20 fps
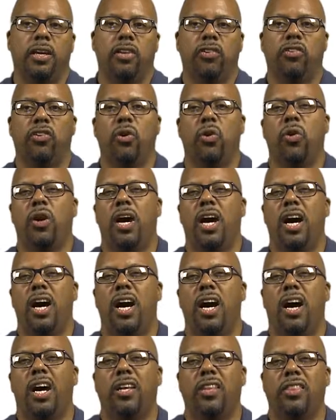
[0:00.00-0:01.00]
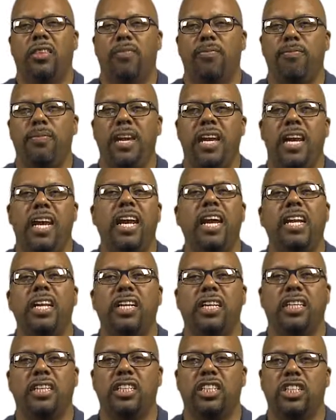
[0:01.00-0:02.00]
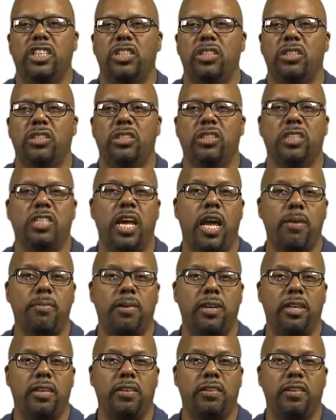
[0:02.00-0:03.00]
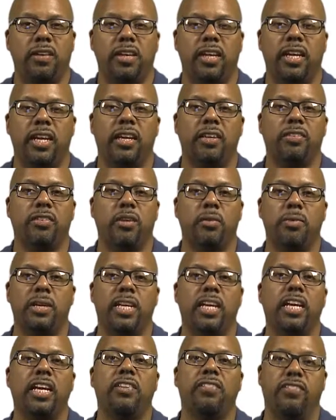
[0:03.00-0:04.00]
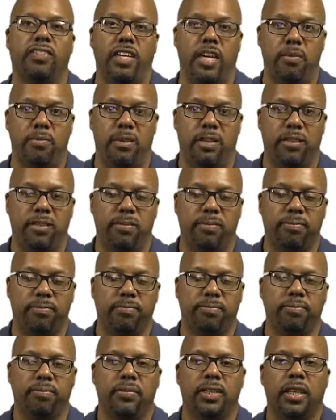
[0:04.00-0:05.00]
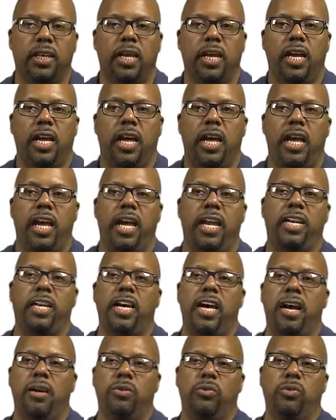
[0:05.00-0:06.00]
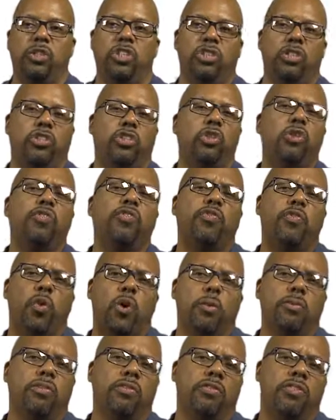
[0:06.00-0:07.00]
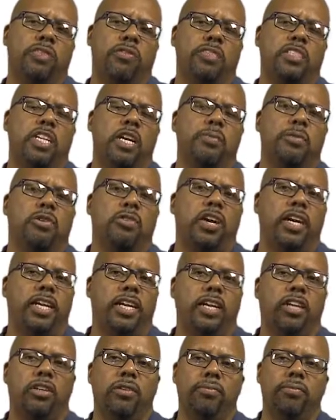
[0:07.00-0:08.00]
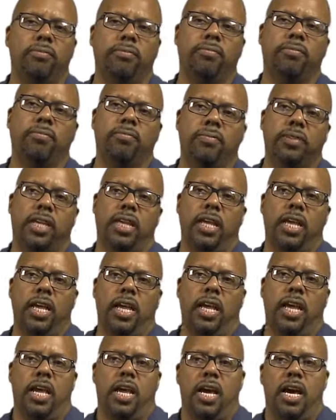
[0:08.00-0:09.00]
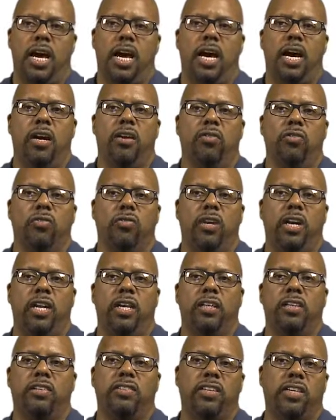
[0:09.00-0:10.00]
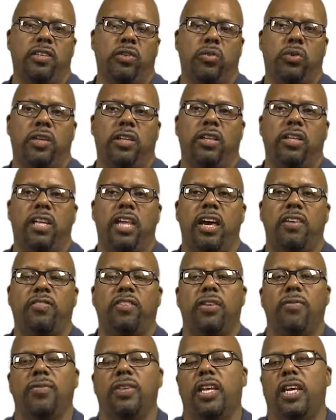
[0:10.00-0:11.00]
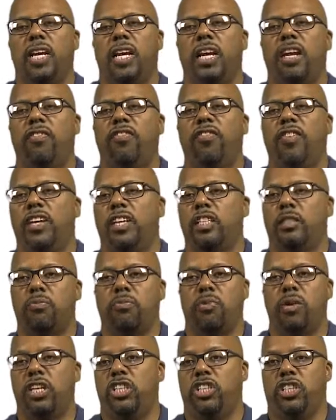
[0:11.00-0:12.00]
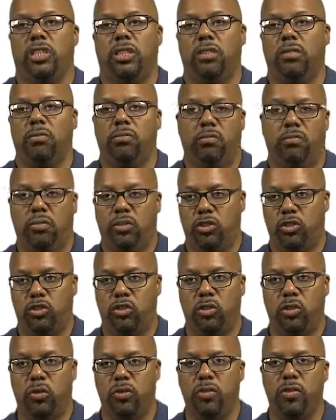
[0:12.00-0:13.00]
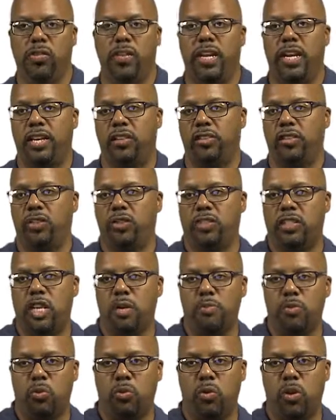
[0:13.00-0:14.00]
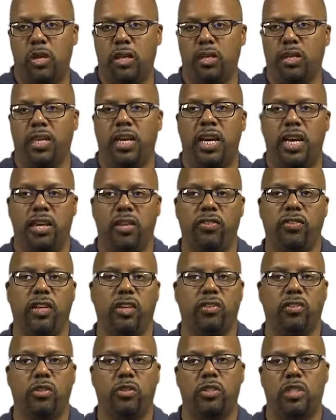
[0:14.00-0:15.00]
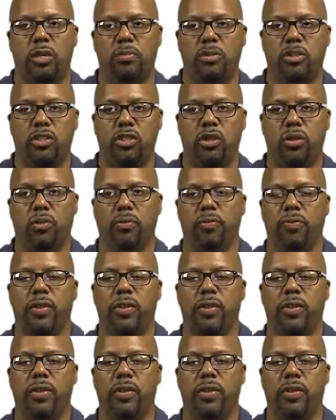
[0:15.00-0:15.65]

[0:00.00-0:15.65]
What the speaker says: So the main conditional statement is going to be an if statement. And we're showing two forms of an if statement right here. Let's take the one on the left. If expression is true, then execute statement 1, else execute statement 2.